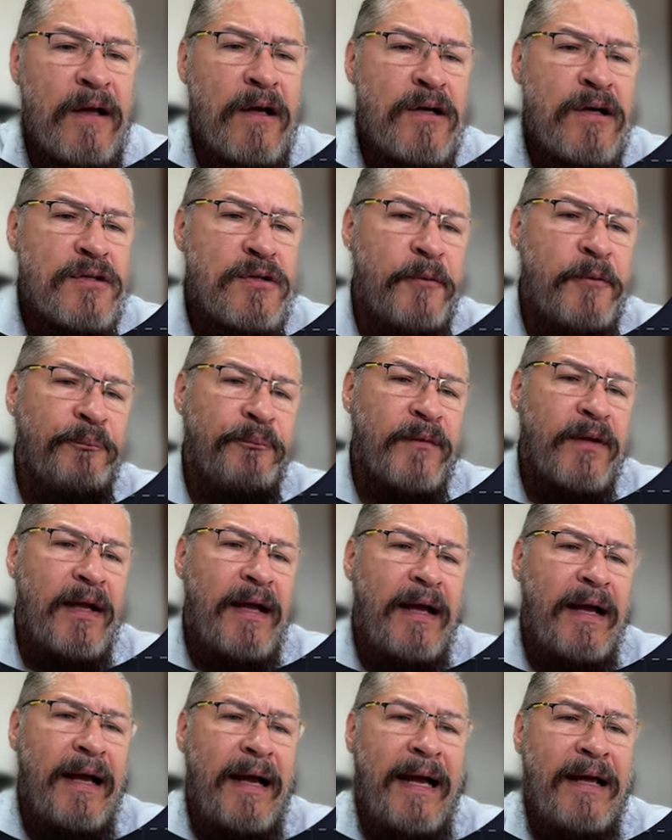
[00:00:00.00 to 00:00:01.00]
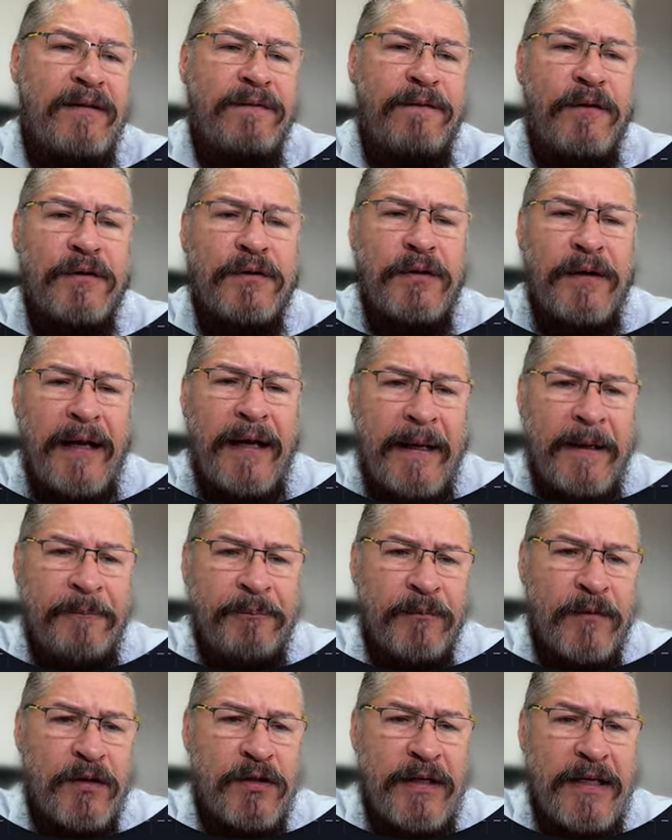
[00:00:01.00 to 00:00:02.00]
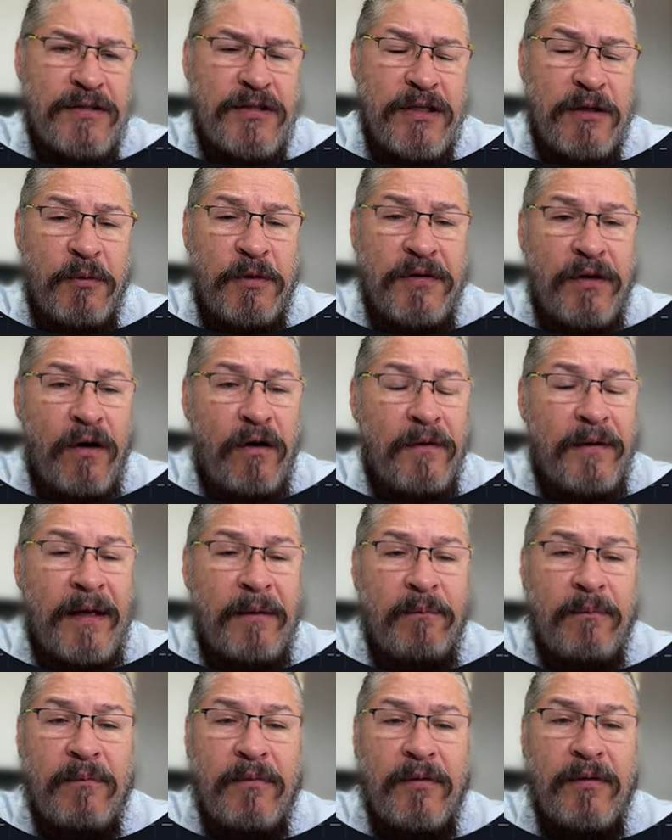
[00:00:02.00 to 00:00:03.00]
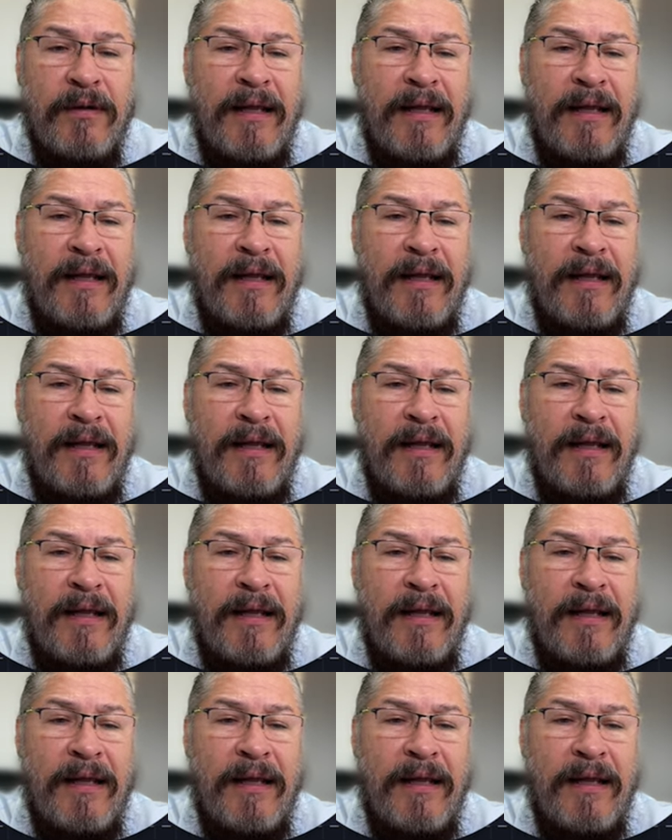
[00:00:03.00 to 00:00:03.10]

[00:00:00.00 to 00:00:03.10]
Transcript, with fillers: So as for today, yesterday we saw that,